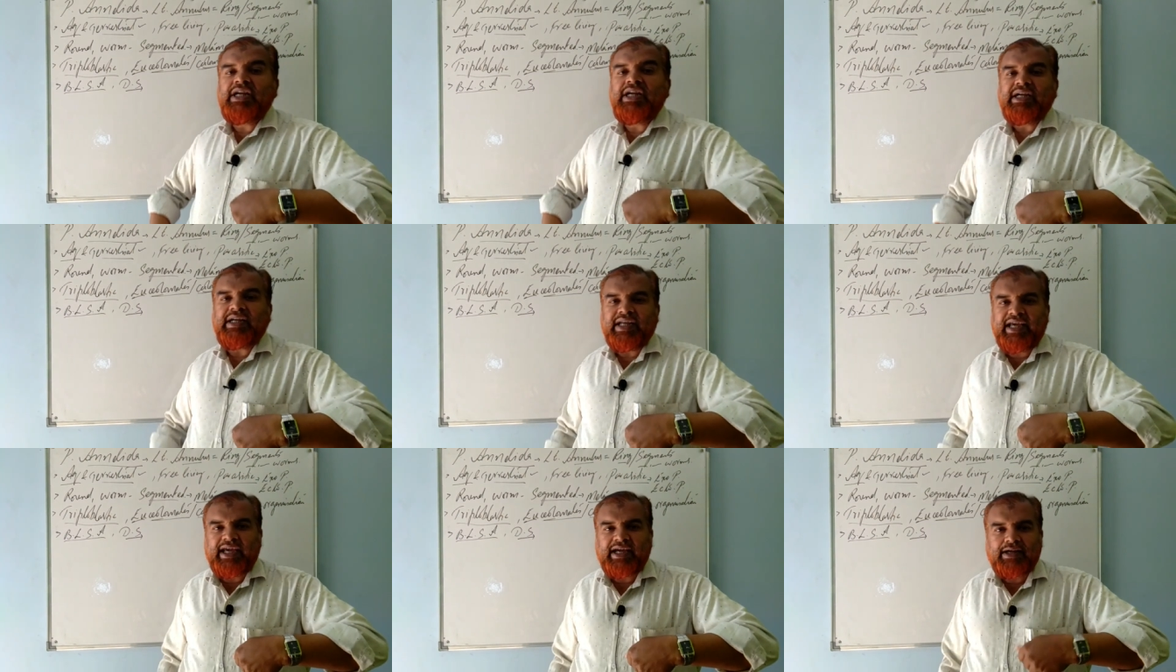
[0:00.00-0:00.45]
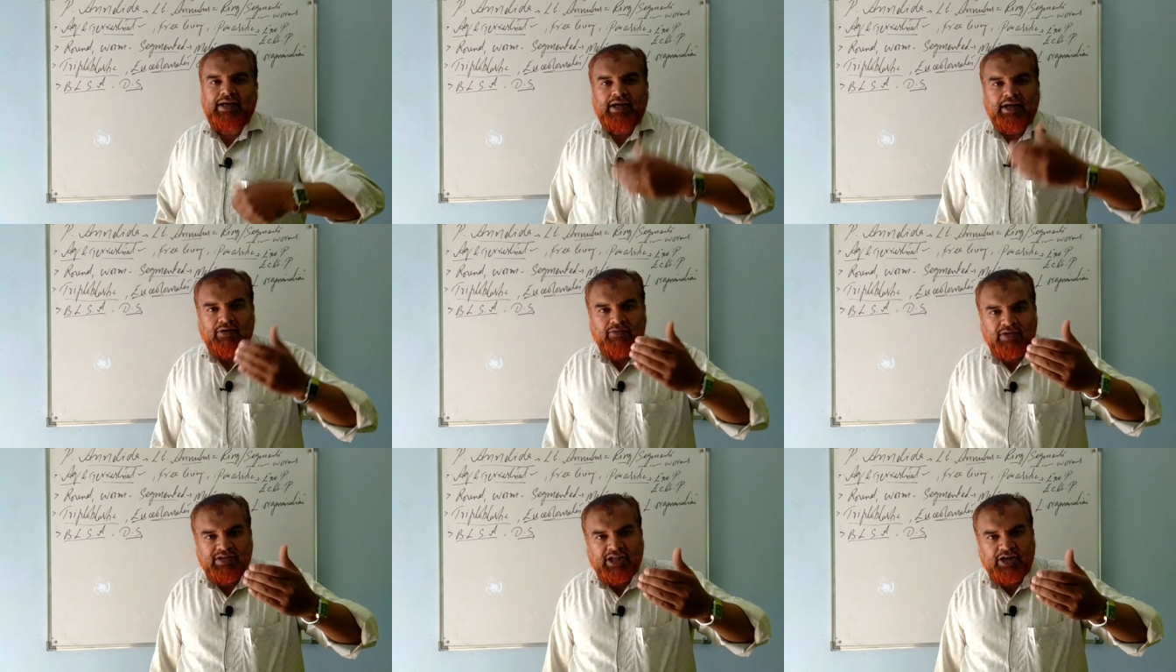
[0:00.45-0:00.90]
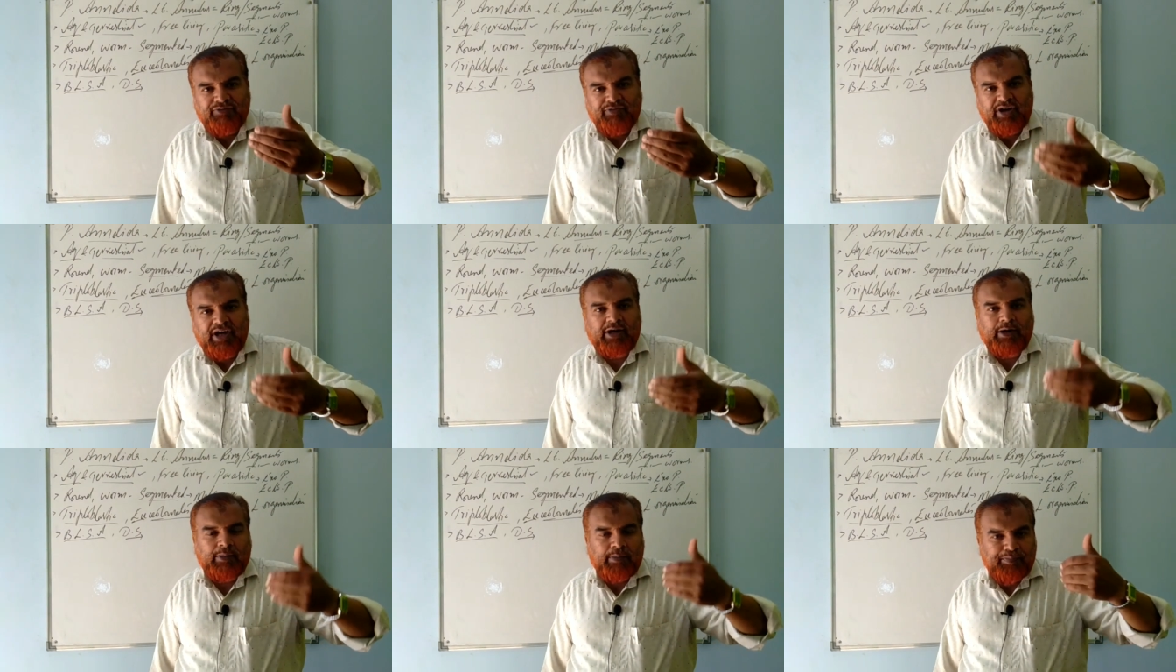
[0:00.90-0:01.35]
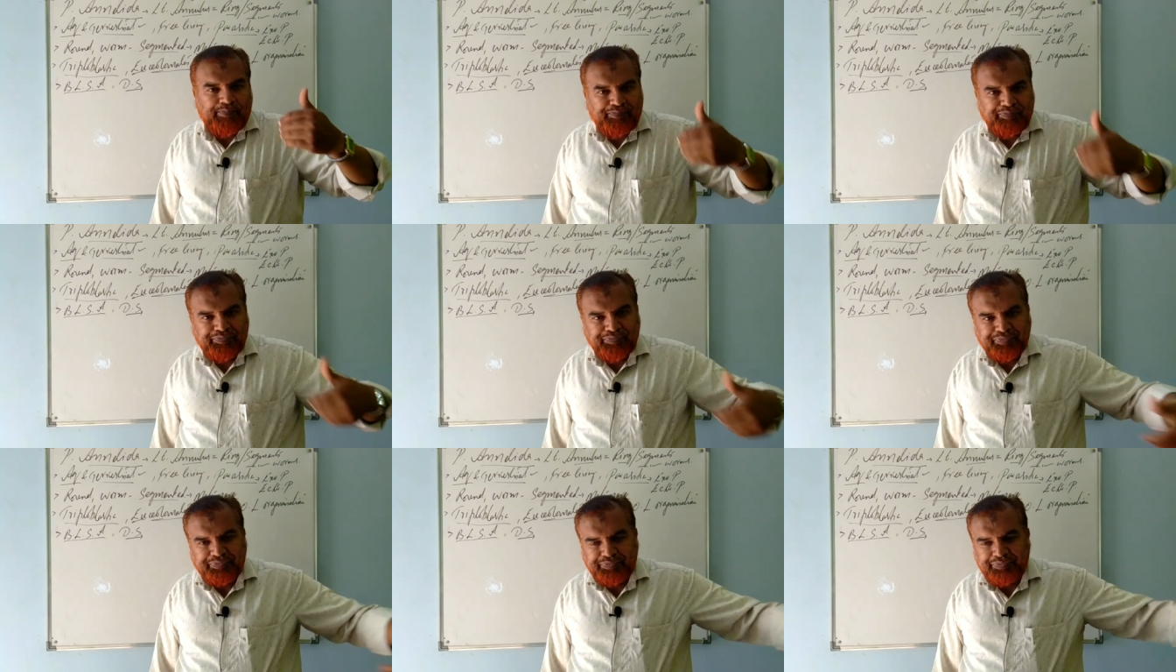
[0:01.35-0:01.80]
intake, other
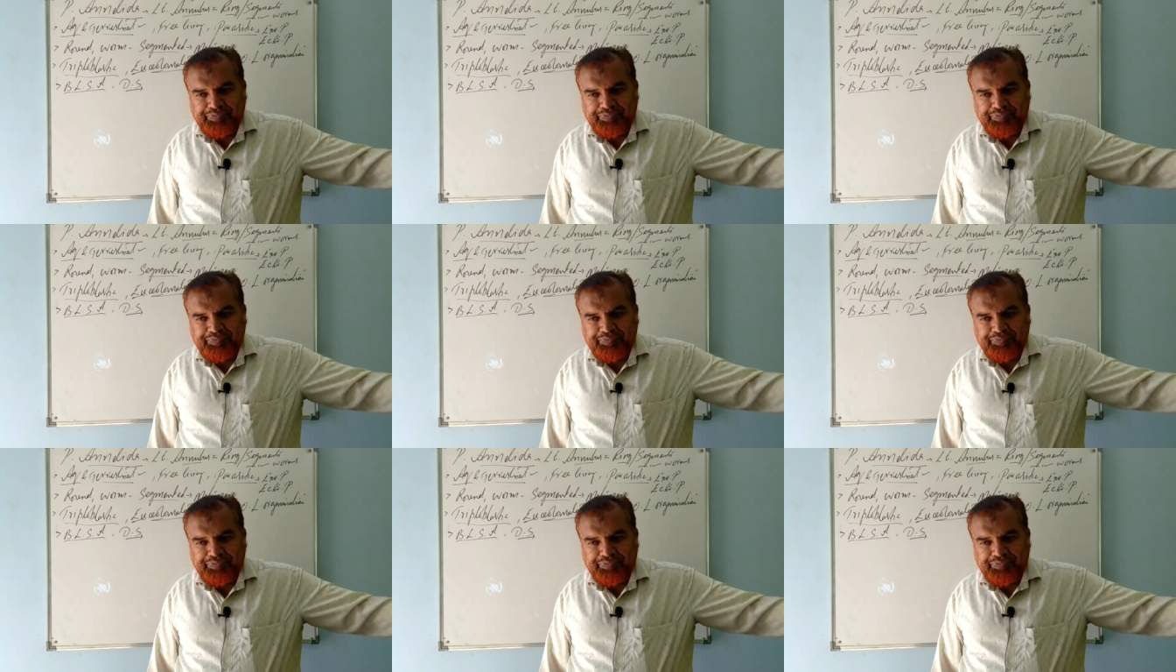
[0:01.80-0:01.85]
for